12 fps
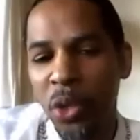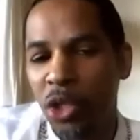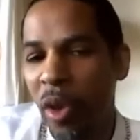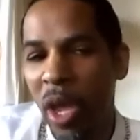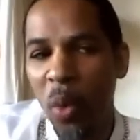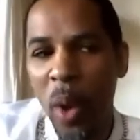
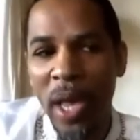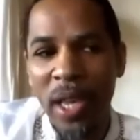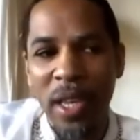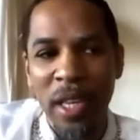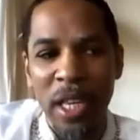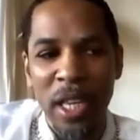Straight away
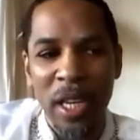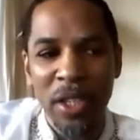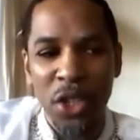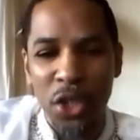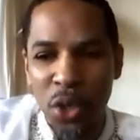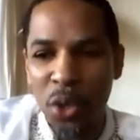he
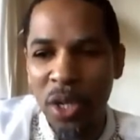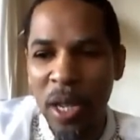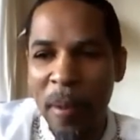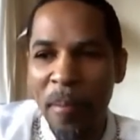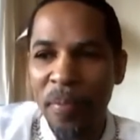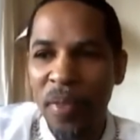understood
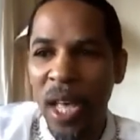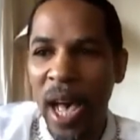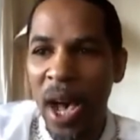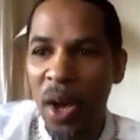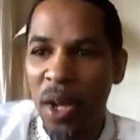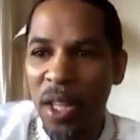
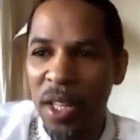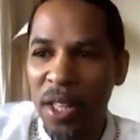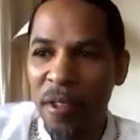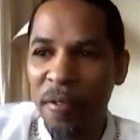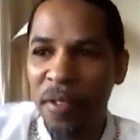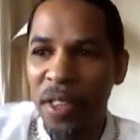
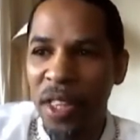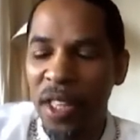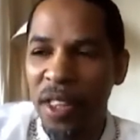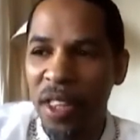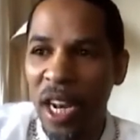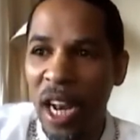
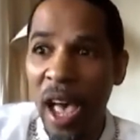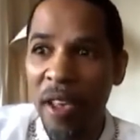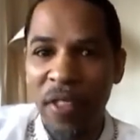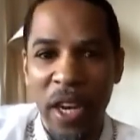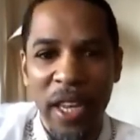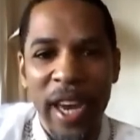the
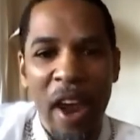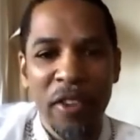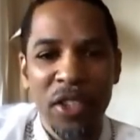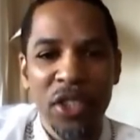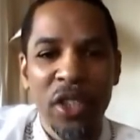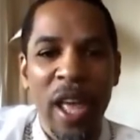life that the
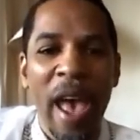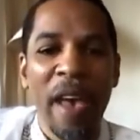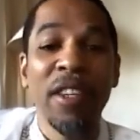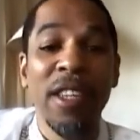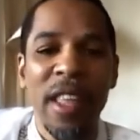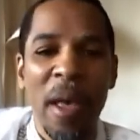characters should
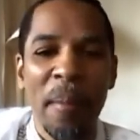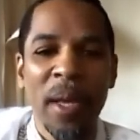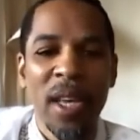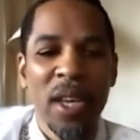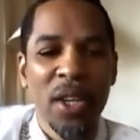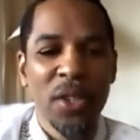have in them.
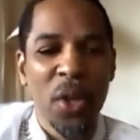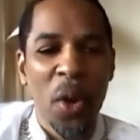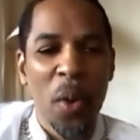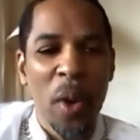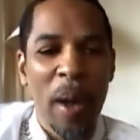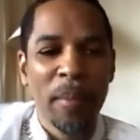
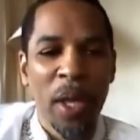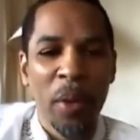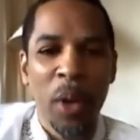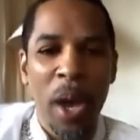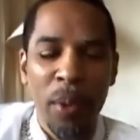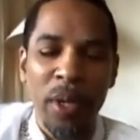So
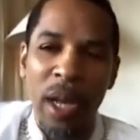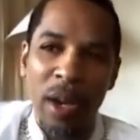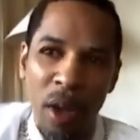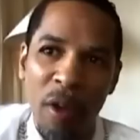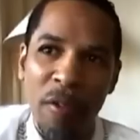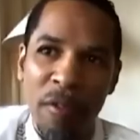I put a
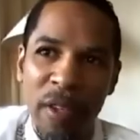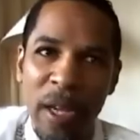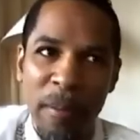lot of